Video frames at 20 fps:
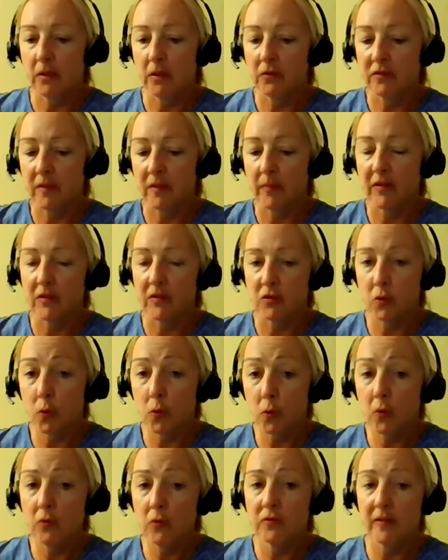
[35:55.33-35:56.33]
some of the
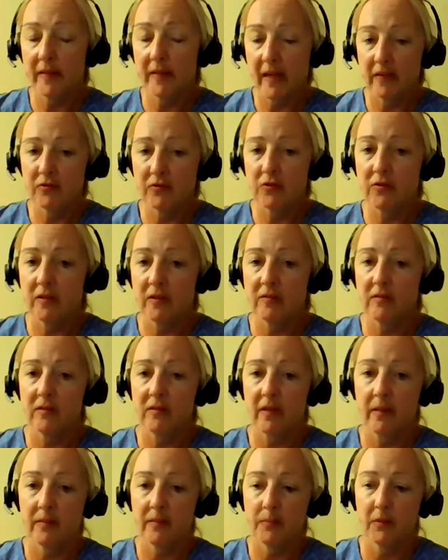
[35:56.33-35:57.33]
tools and the exercises that
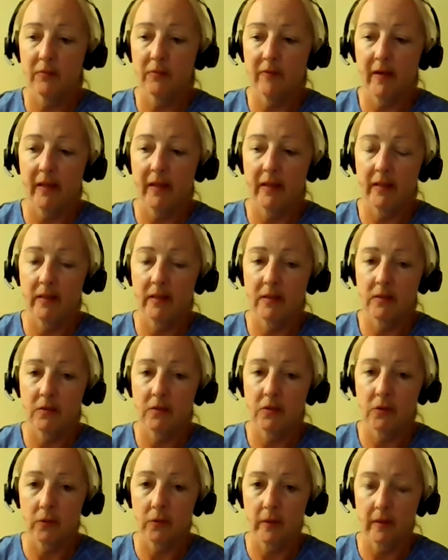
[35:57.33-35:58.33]
I provided
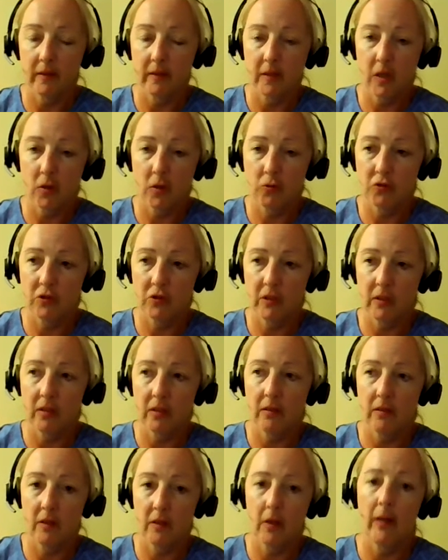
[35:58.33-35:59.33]
during the
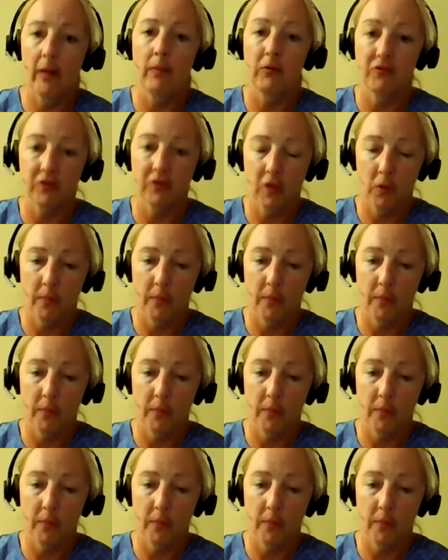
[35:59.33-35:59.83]
coaching, they're able to go